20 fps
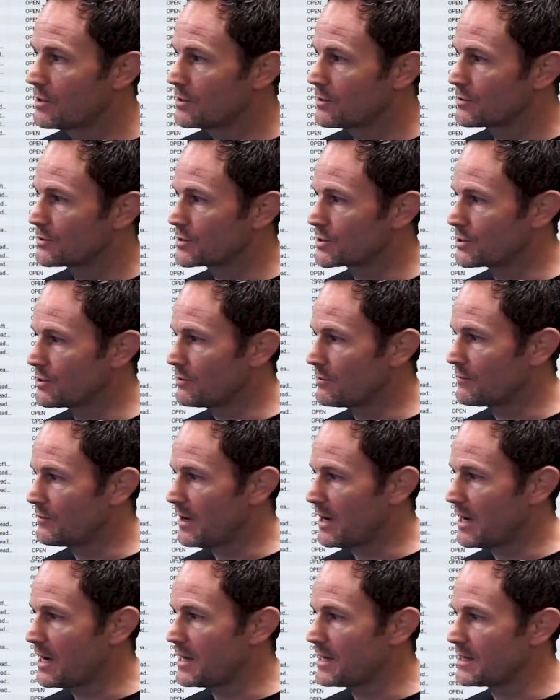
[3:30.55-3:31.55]
So if
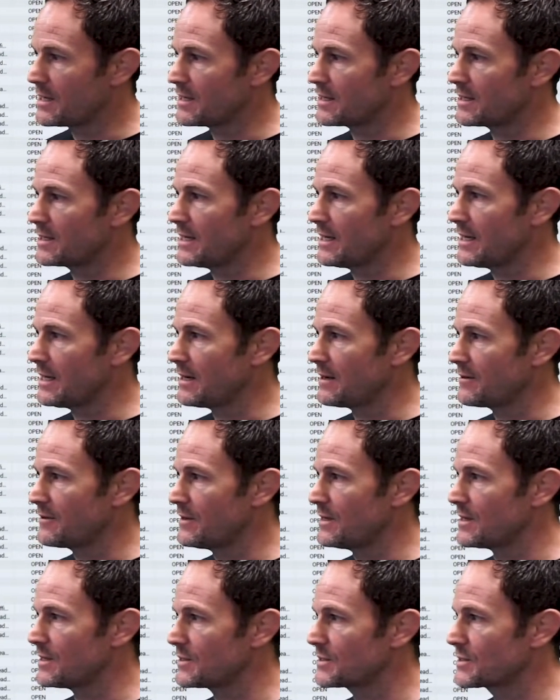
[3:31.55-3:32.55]
I get out of
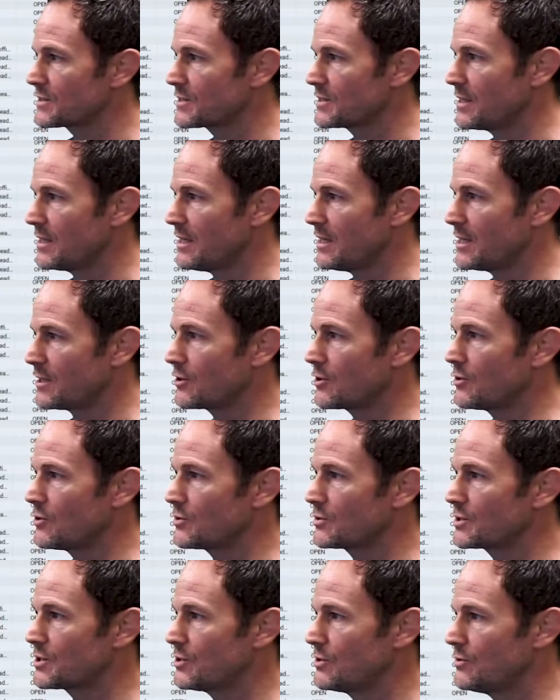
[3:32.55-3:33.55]
this and go
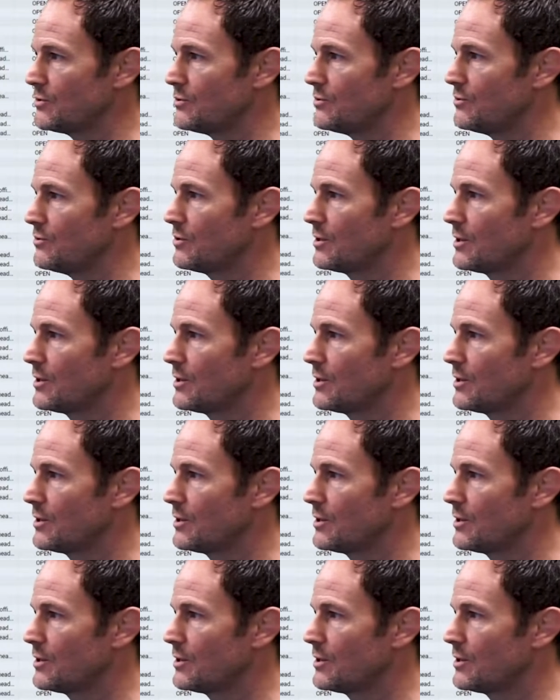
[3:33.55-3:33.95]
to